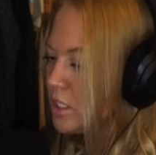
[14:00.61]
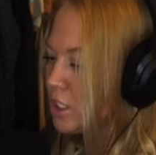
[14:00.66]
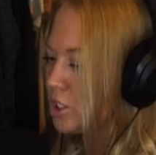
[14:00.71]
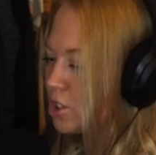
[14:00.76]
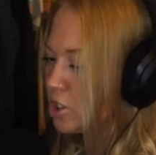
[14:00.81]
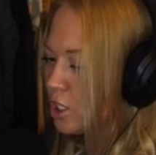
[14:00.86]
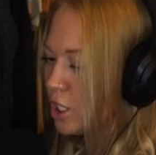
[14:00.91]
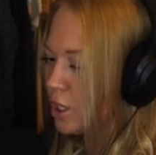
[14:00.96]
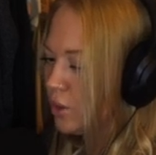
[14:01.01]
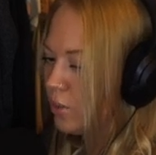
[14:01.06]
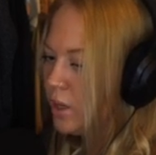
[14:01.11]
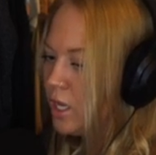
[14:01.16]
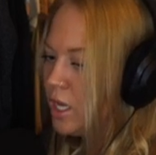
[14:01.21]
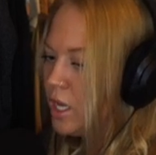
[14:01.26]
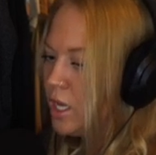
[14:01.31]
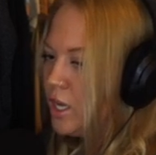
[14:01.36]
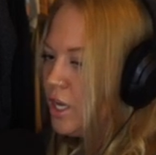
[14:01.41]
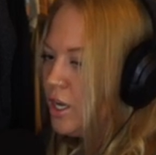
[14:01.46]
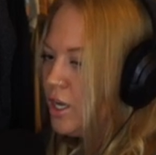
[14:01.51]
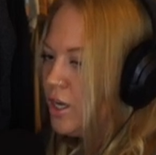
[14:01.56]
So
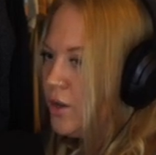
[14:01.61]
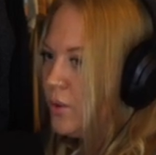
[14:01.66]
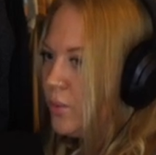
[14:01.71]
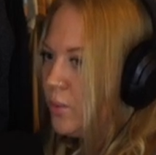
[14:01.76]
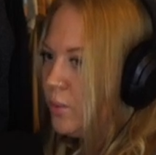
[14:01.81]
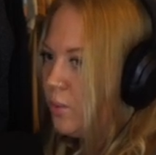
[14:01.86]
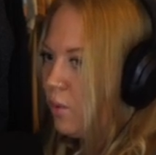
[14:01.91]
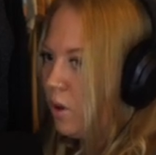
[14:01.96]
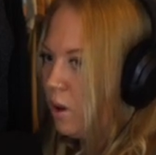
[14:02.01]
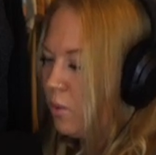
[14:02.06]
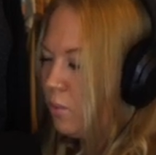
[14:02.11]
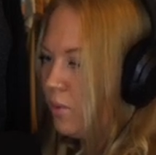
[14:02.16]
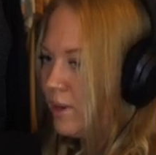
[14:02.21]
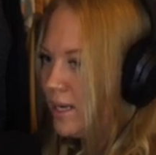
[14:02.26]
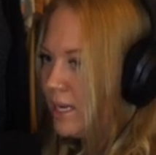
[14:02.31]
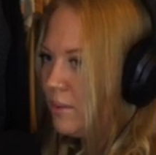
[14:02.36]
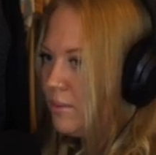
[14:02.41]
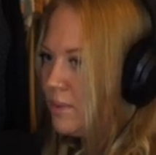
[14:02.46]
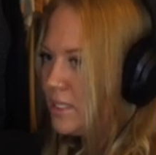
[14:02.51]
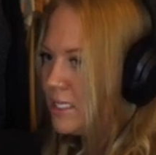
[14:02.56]

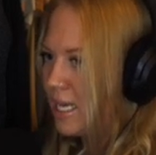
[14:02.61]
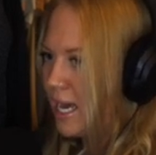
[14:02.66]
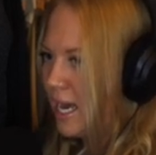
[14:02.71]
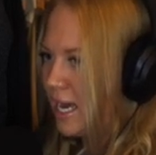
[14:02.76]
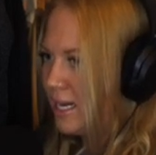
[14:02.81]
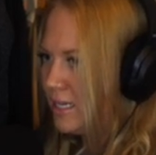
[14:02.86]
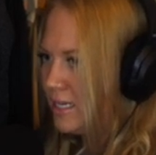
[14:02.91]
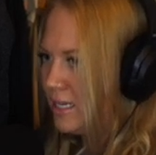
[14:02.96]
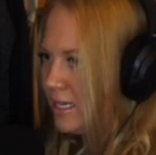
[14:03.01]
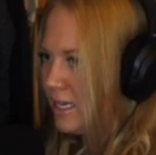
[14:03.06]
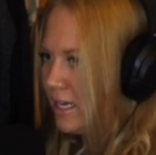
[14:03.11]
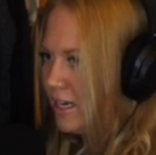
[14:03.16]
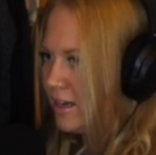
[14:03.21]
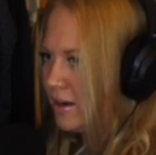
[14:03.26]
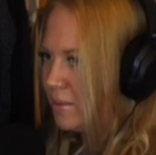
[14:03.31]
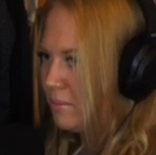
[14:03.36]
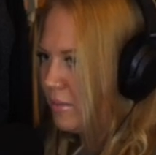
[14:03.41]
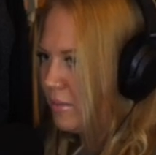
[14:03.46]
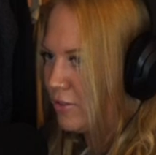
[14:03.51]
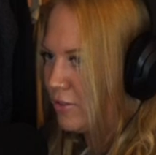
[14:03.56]
when I was
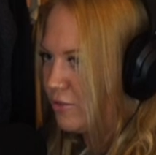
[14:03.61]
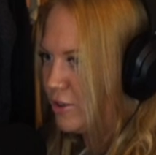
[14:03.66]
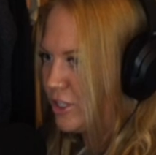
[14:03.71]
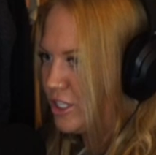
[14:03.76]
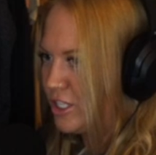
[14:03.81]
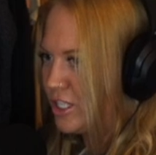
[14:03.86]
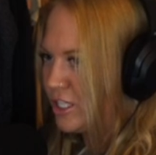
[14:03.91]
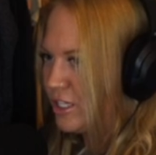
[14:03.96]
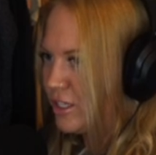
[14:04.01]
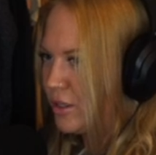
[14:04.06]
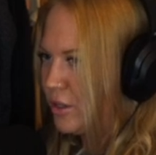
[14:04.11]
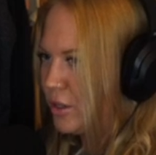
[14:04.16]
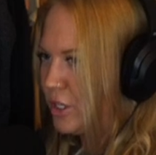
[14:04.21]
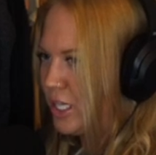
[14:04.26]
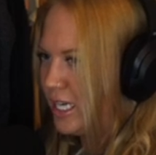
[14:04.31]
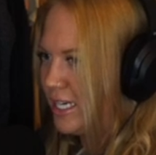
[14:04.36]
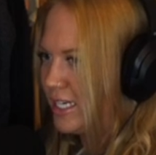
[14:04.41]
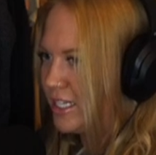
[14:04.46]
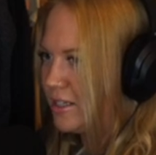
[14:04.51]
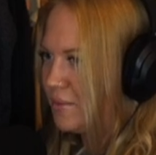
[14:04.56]
editing first little
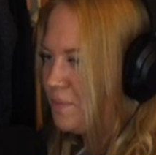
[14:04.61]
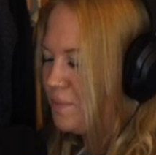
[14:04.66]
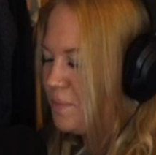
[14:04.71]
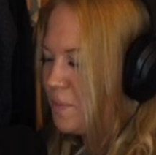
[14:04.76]
like